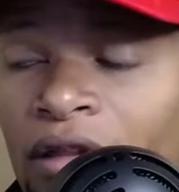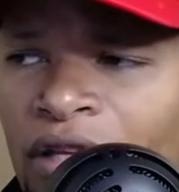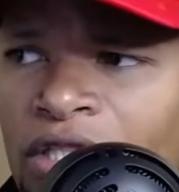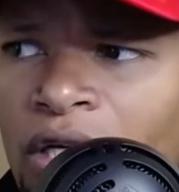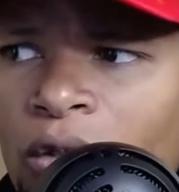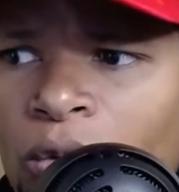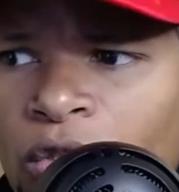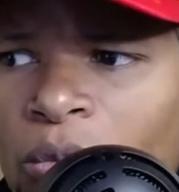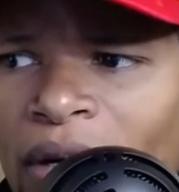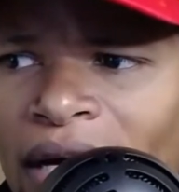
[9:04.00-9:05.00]
think Joe
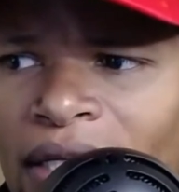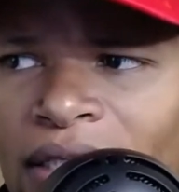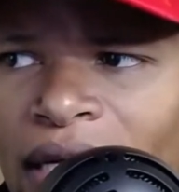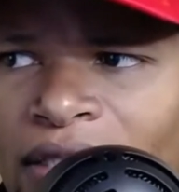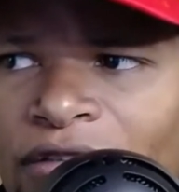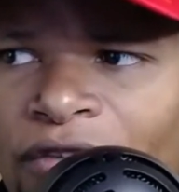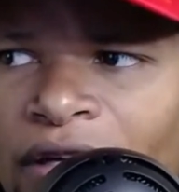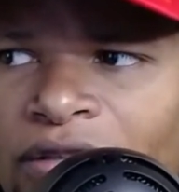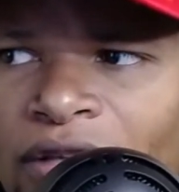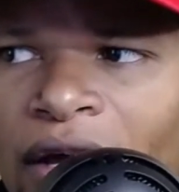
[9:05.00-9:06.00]
Biden has a
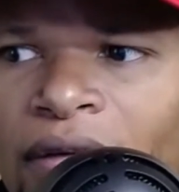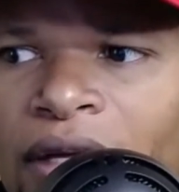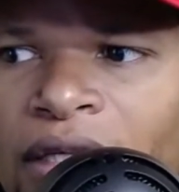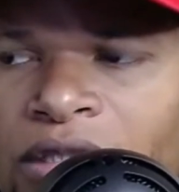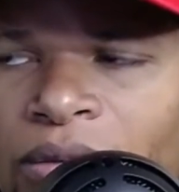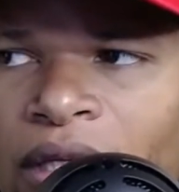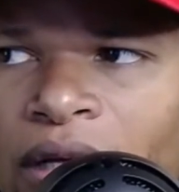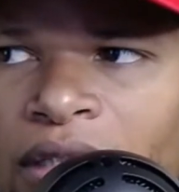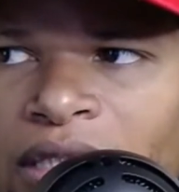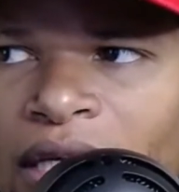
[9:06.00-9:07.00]
fake set that he's doing
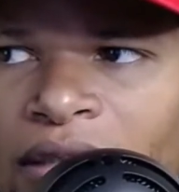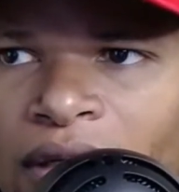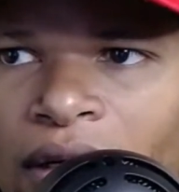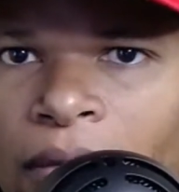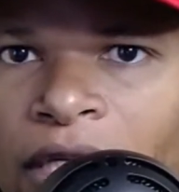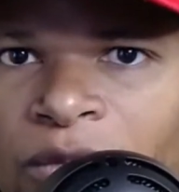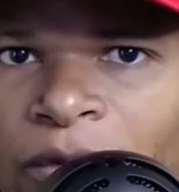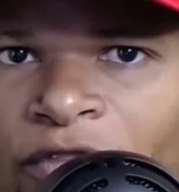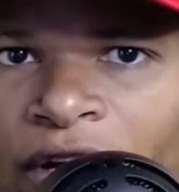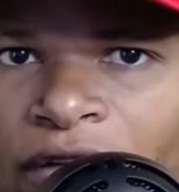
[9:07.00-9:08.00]
all these things on? I mean, it's
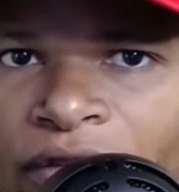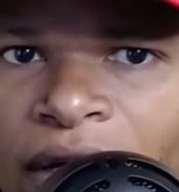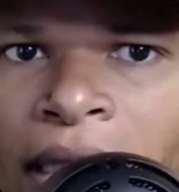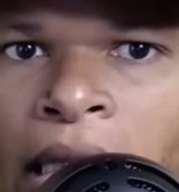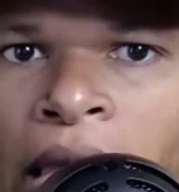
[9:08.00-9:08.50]
been verified.